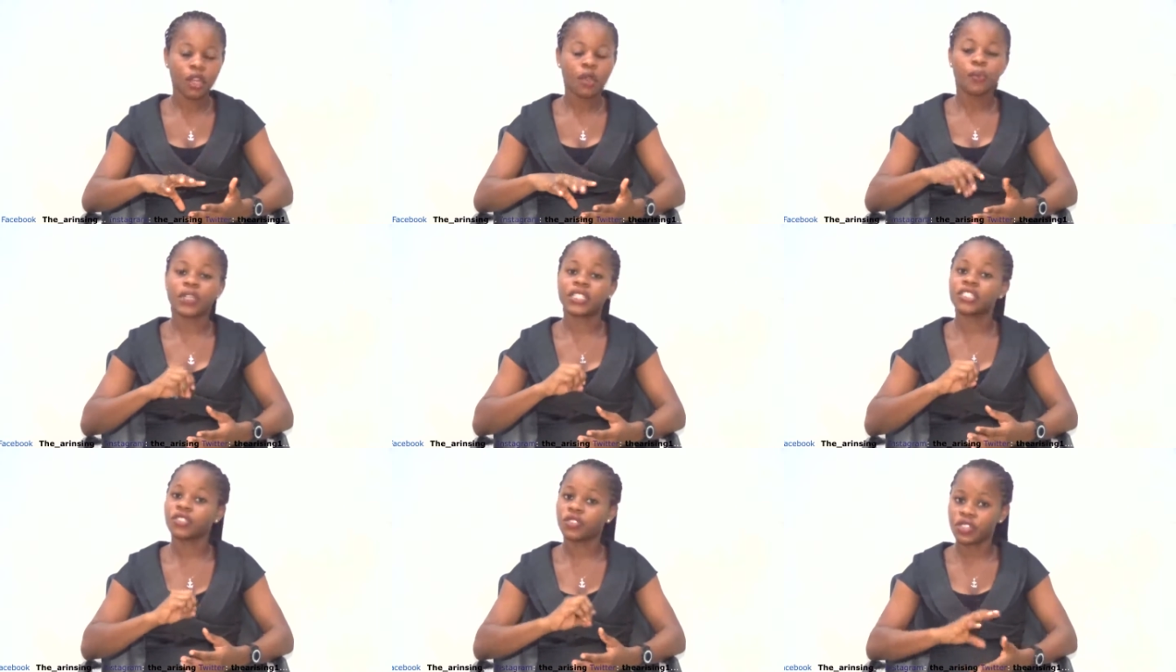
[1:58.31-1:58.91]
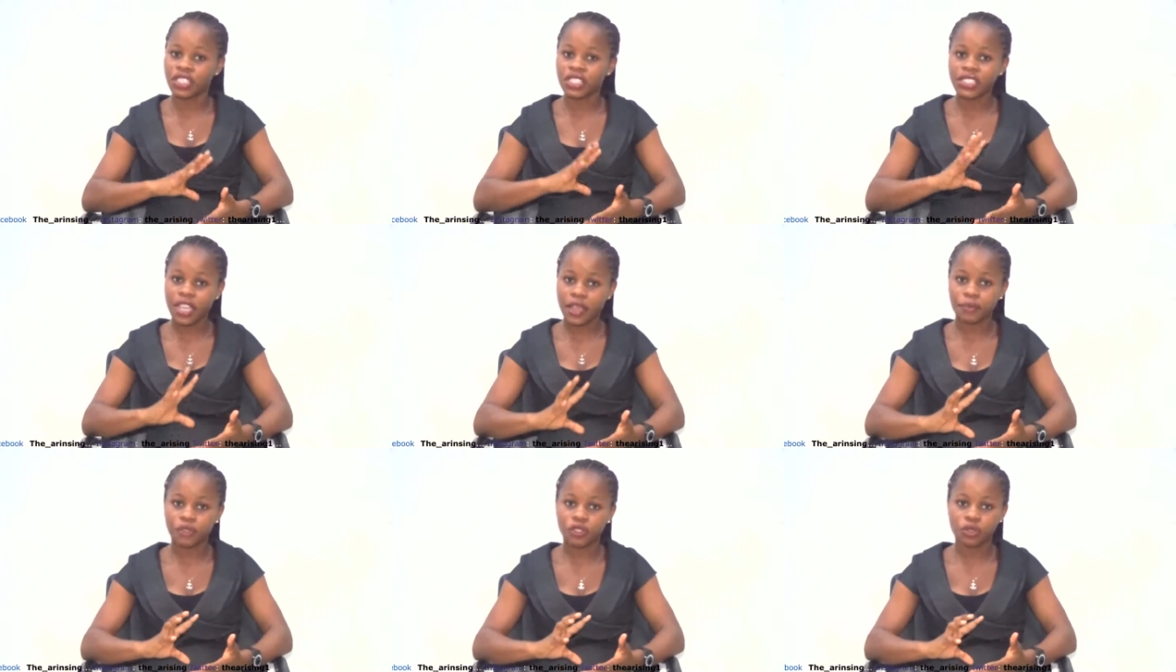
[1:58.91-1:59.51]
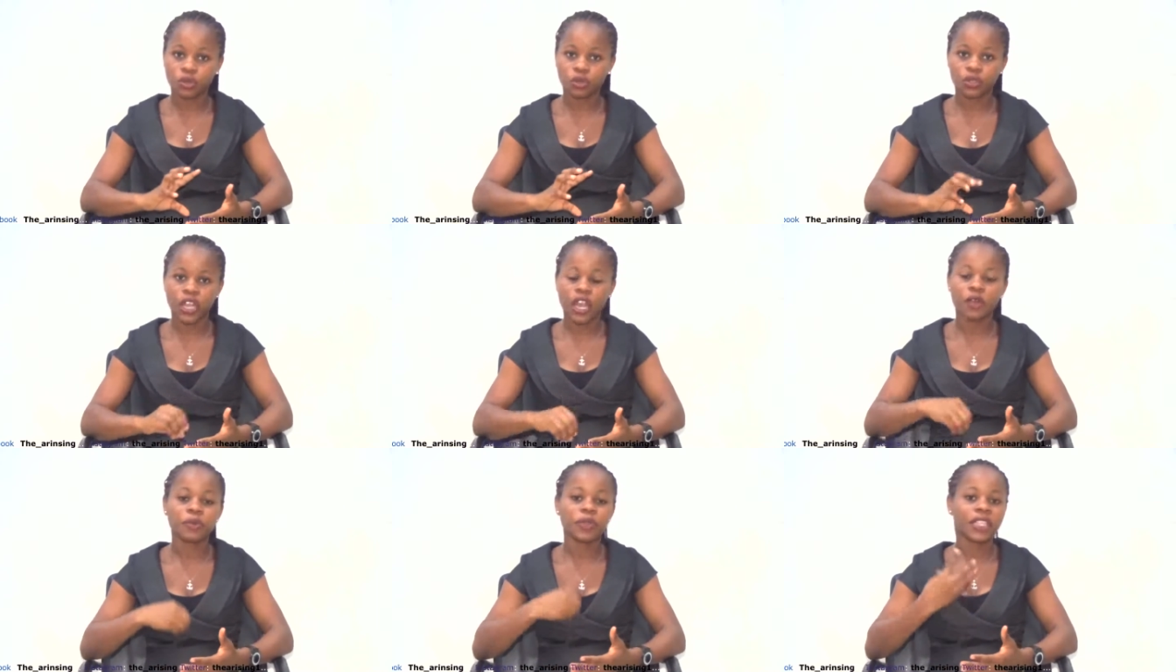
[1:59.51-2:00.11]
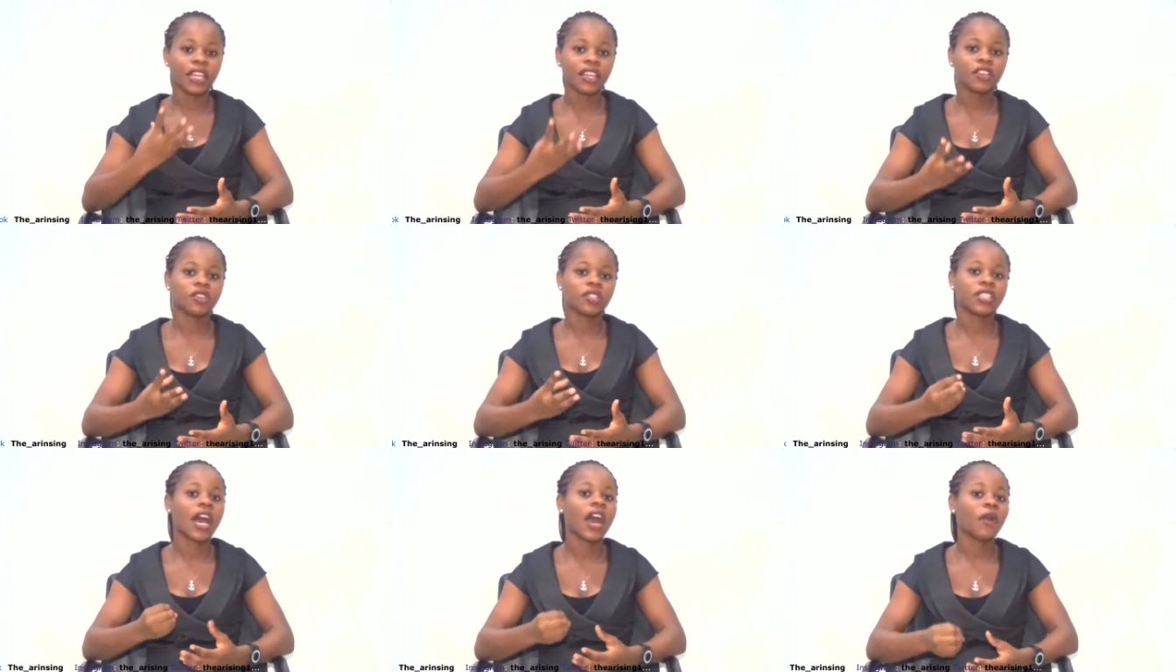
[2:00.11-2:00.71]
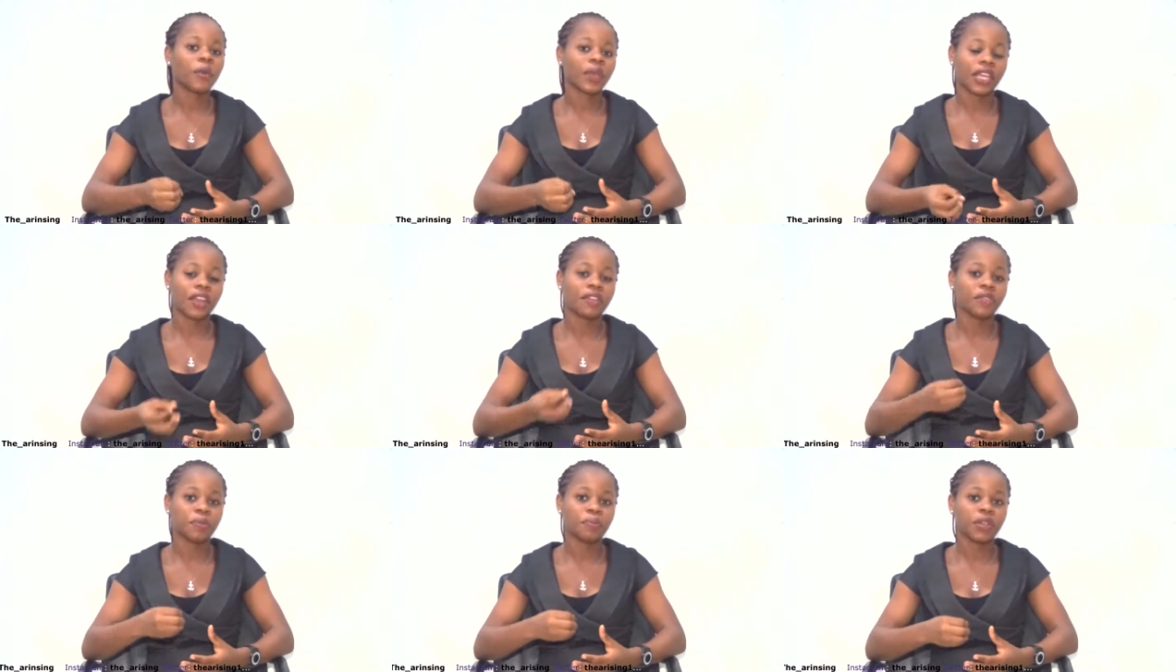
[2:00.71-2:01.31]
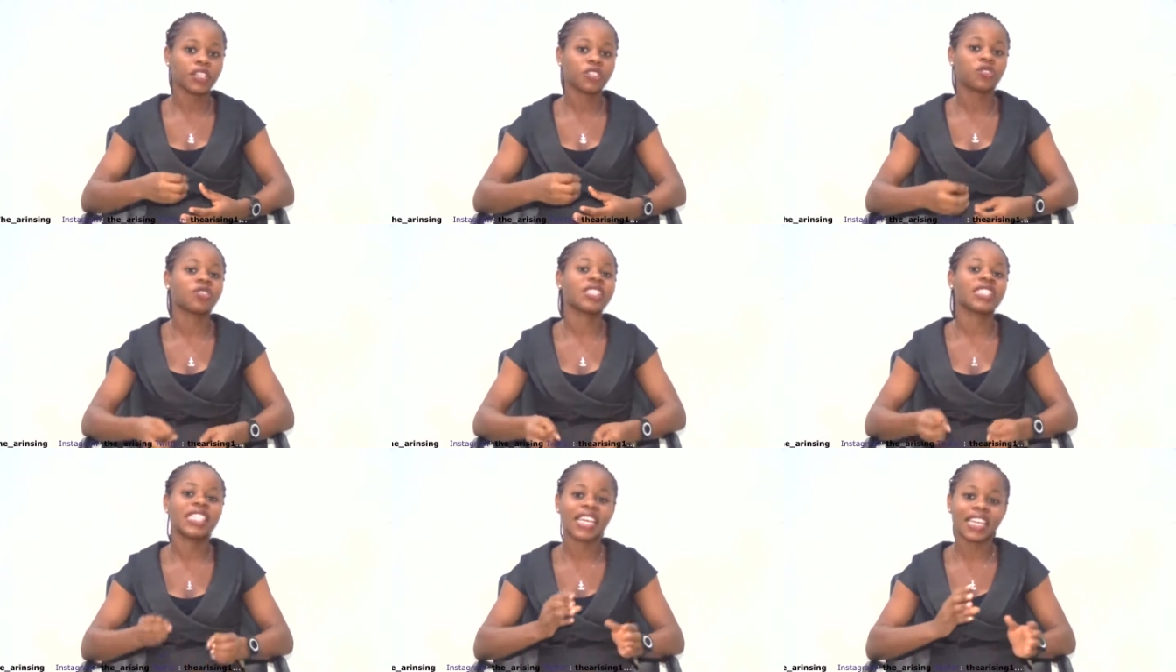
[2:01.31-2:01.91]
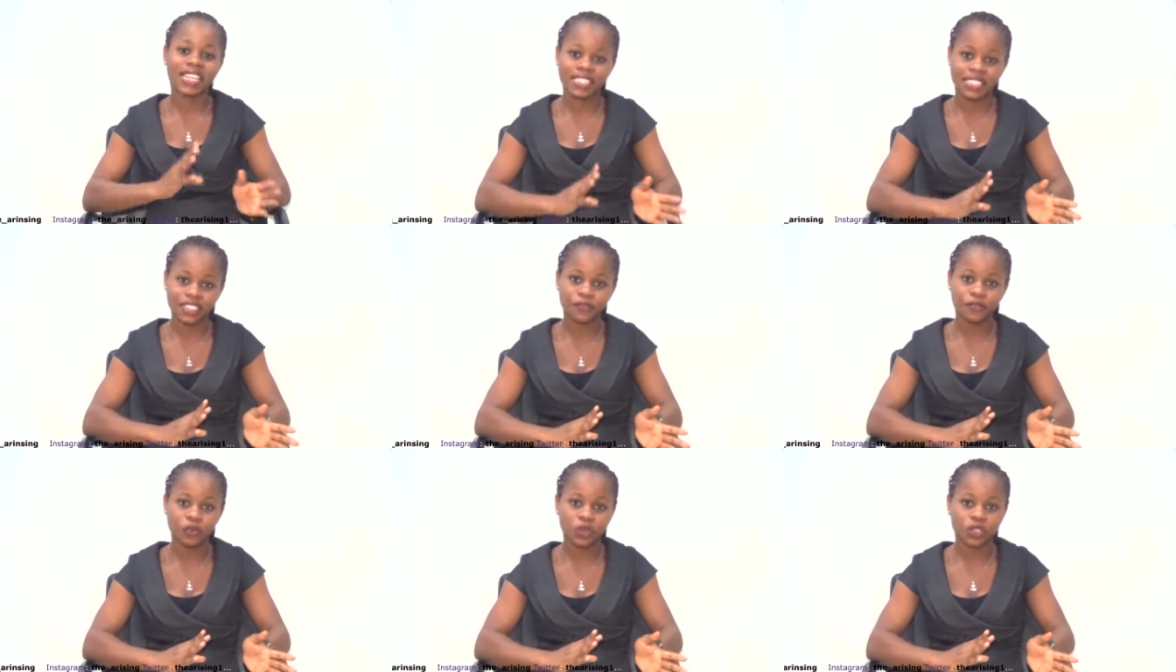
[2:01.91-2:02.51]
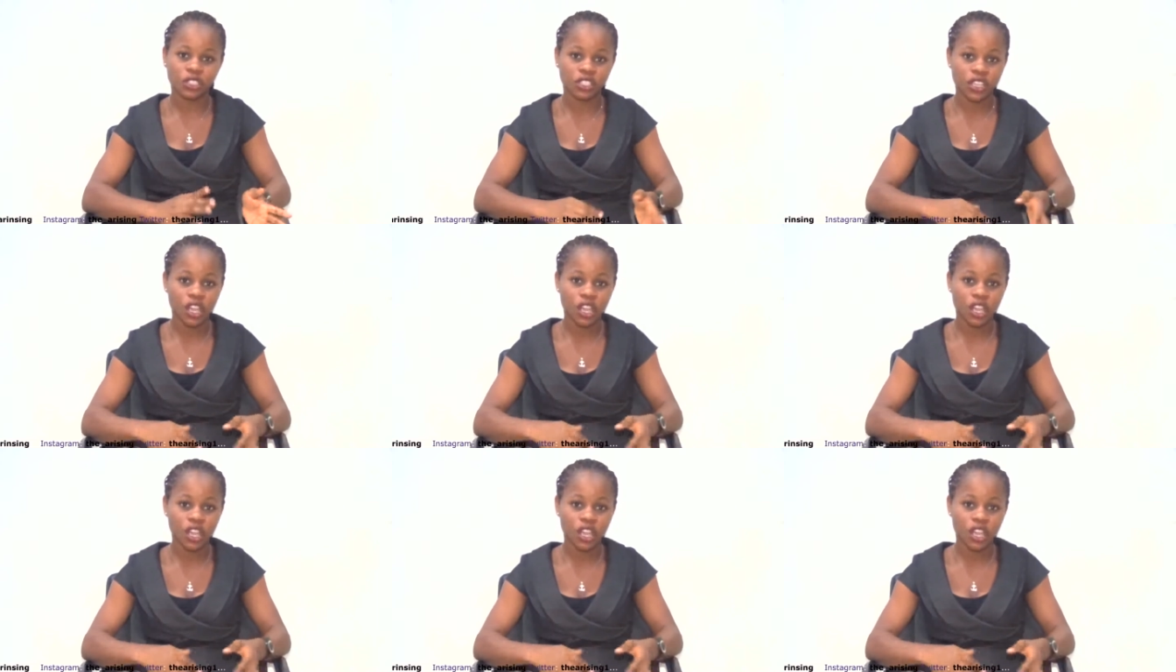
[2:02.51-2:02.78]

But in today's episode, I'll be telling us how we can replace those negative ones